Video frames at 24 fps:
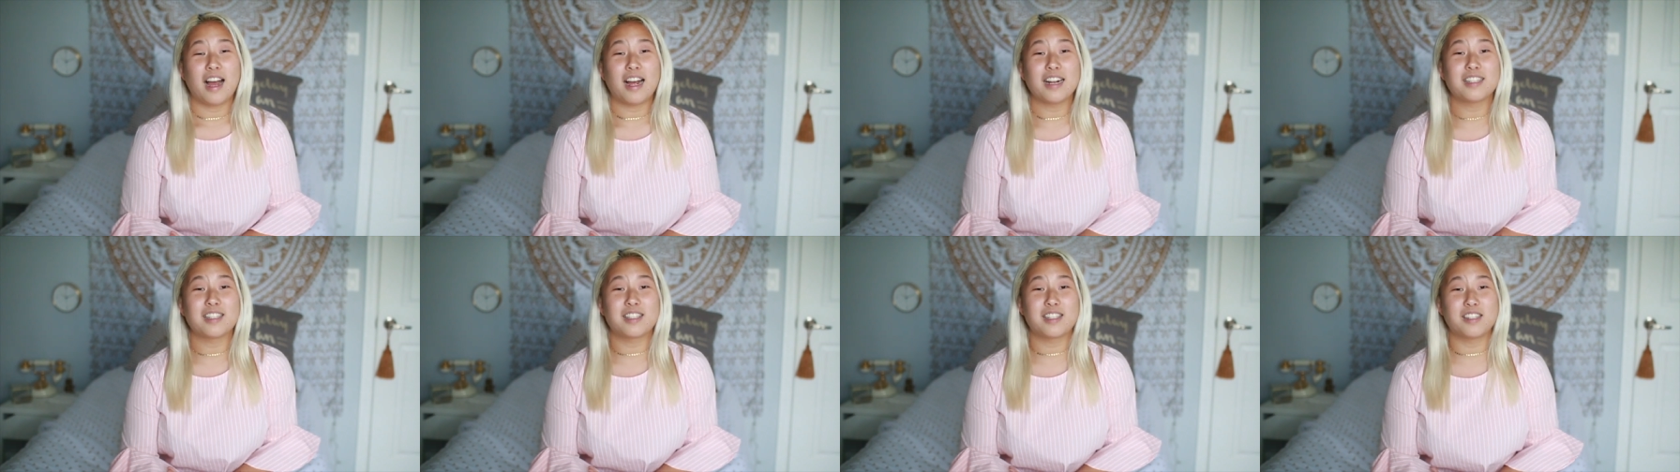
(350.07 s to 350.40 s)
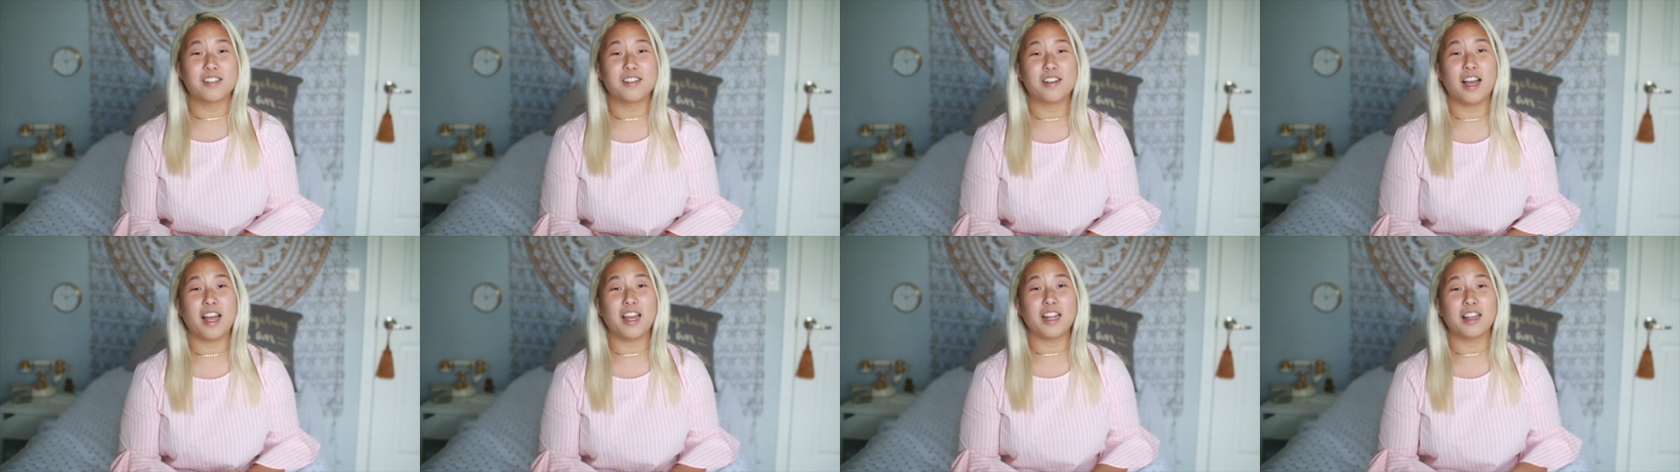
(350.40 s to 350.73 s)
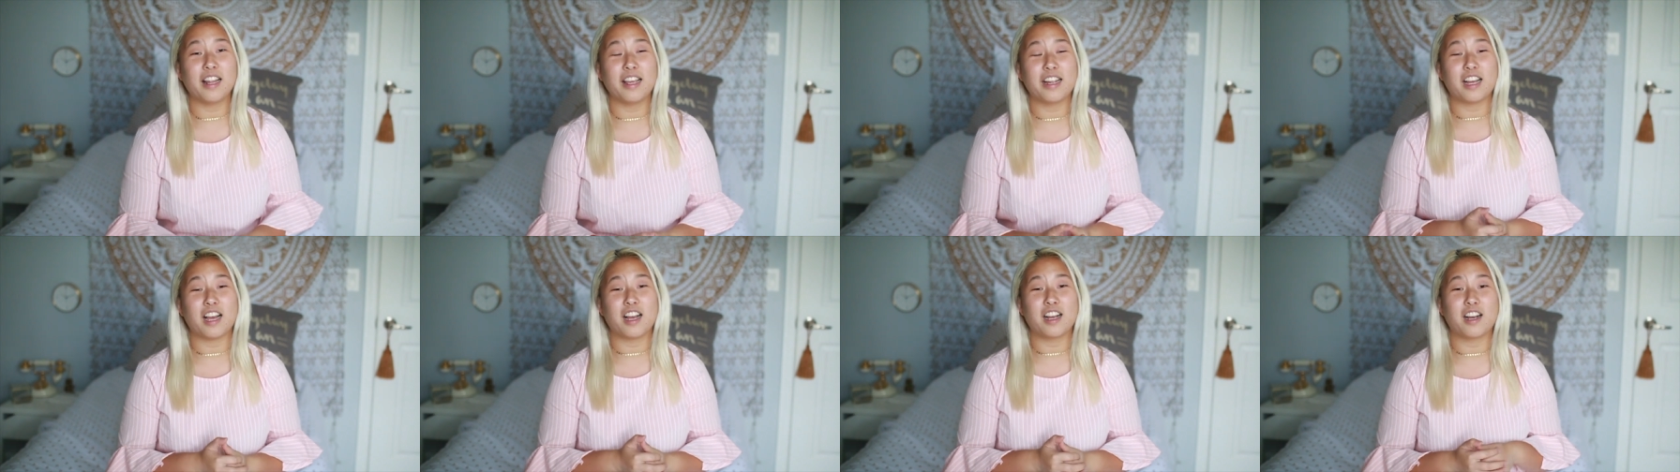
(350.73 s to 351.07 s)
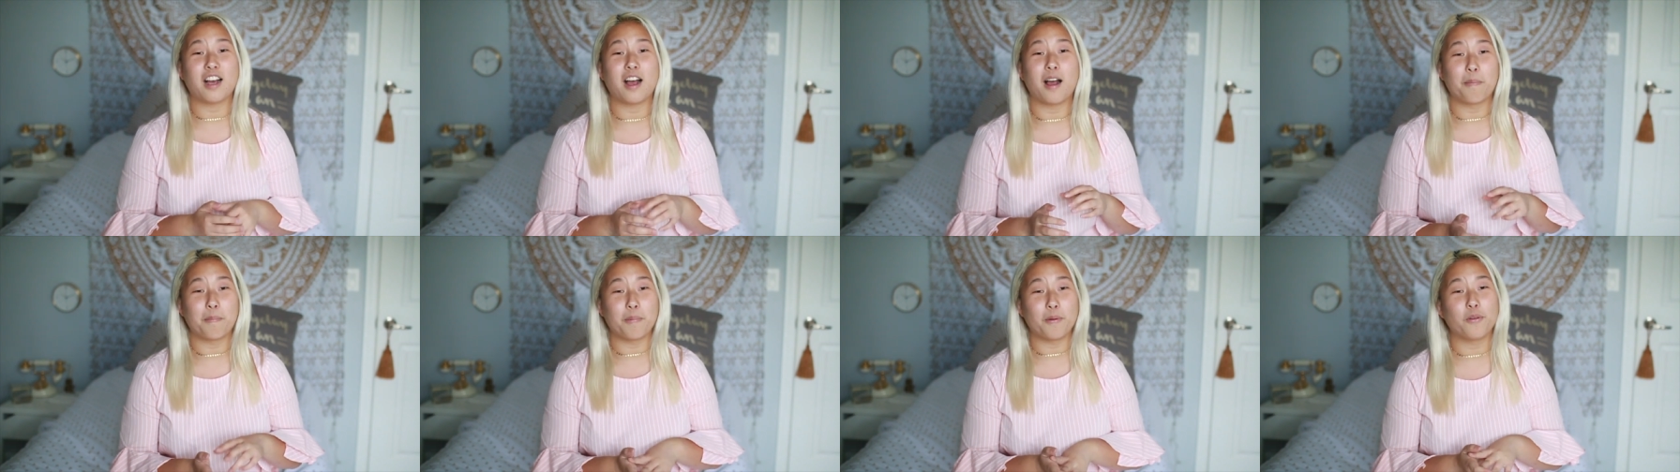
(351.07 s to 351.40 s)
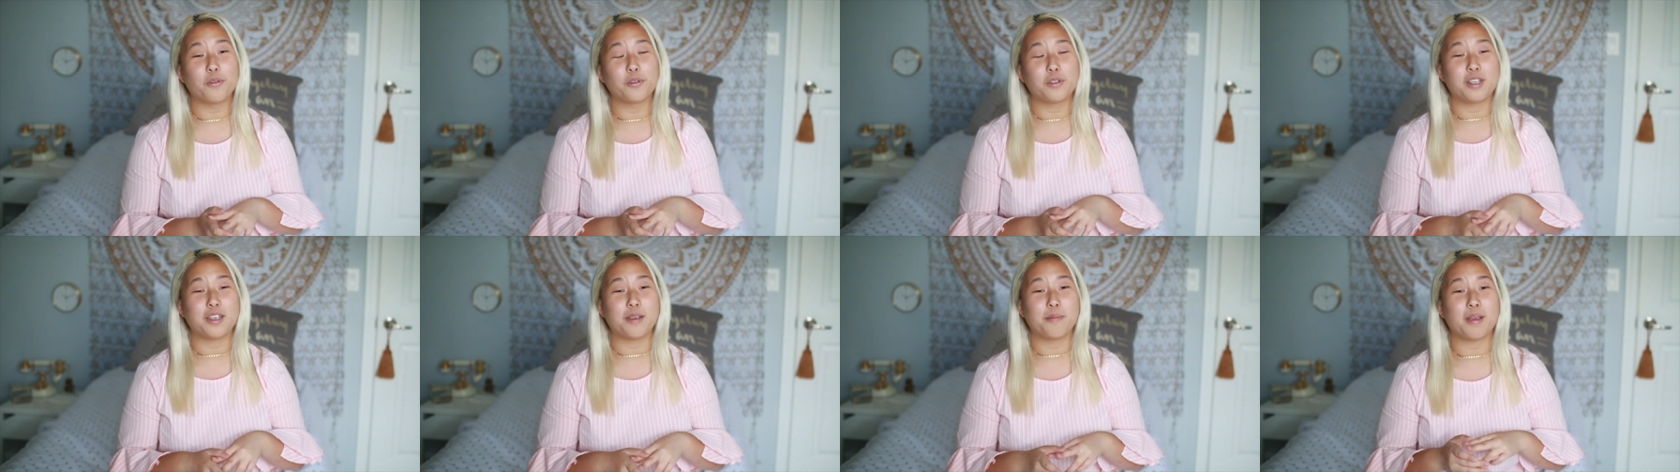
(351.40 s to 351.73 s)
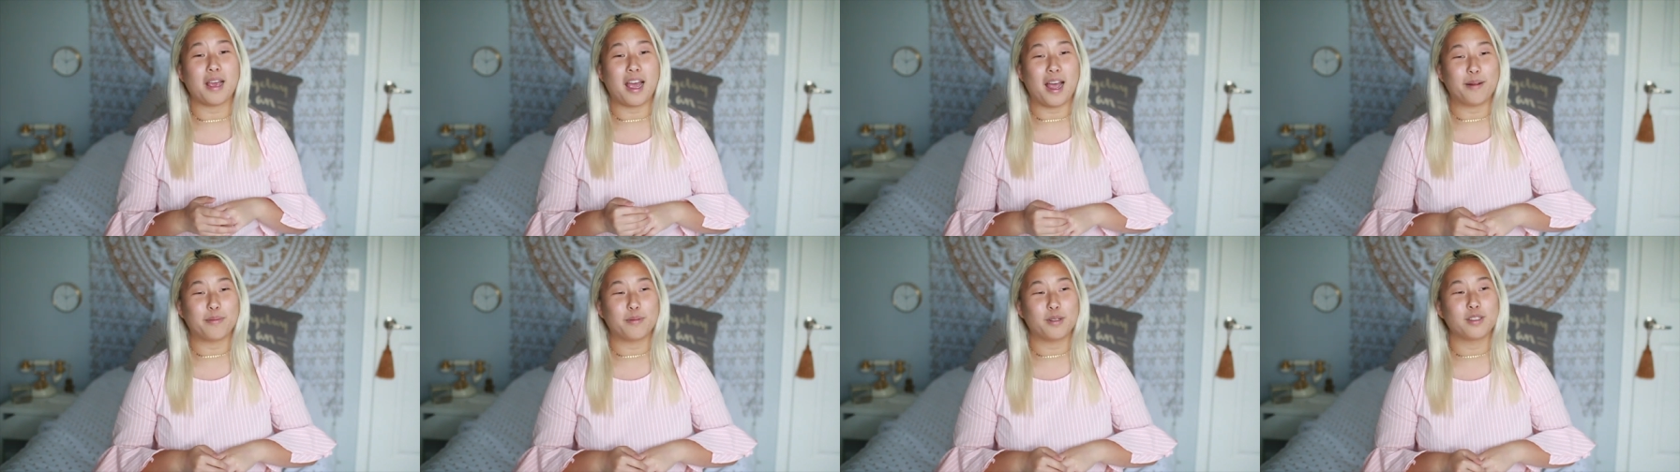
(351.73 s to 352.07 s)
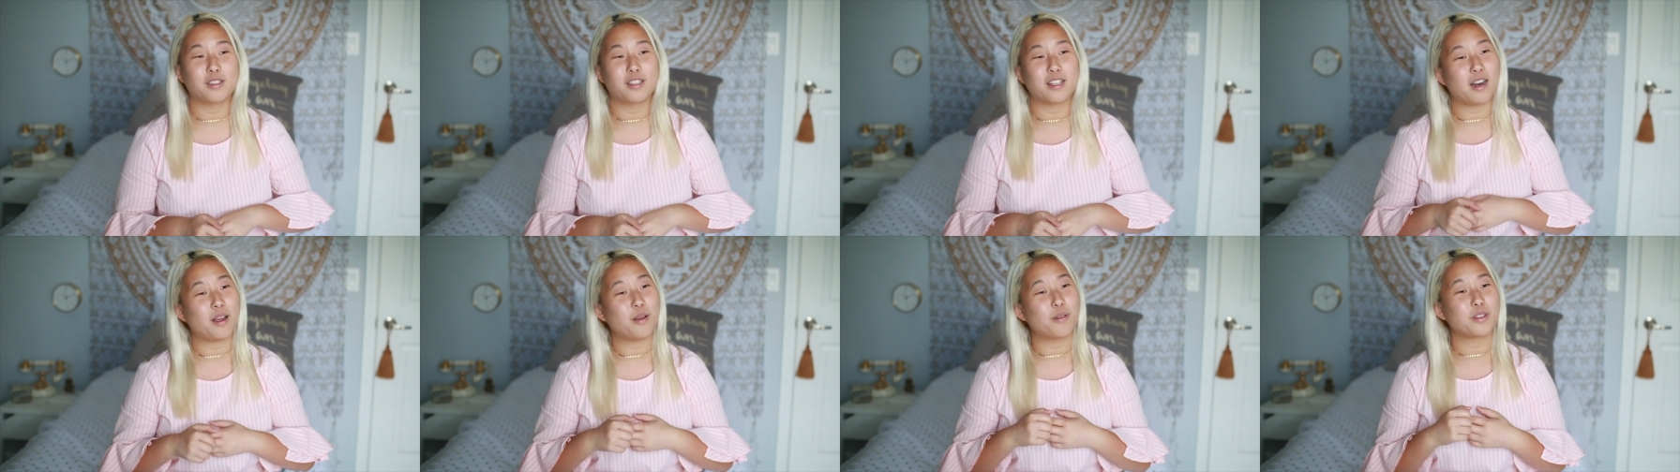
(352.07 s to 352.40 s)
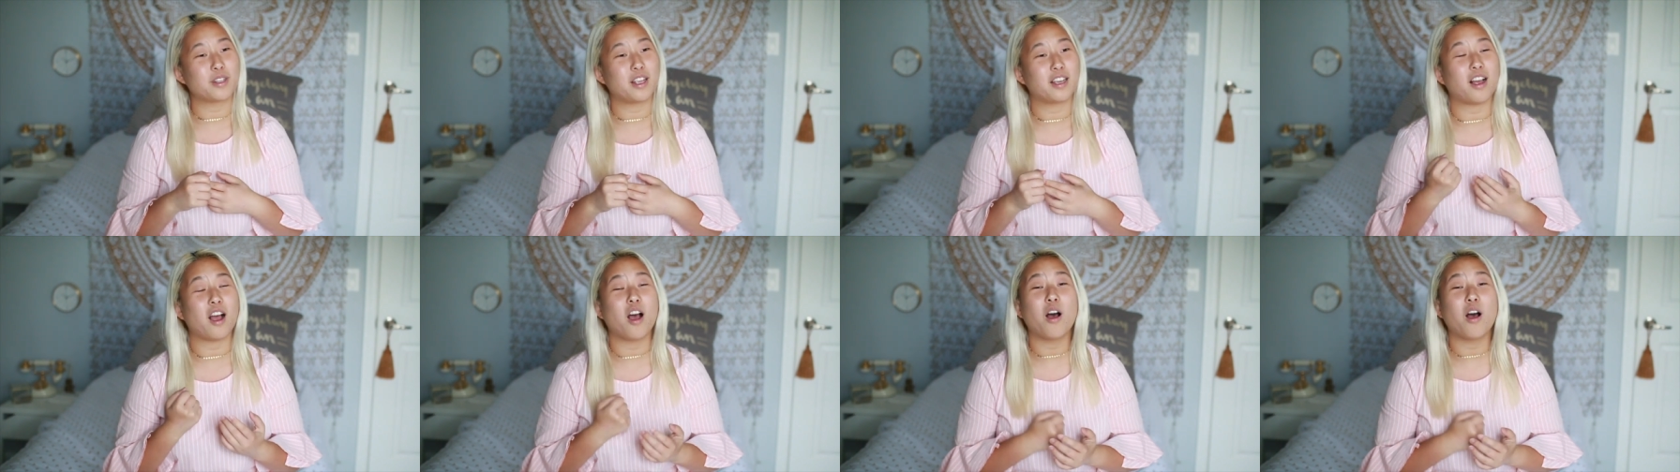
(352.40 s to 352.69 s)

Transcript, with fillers: I still had like a couple team captains that I was like,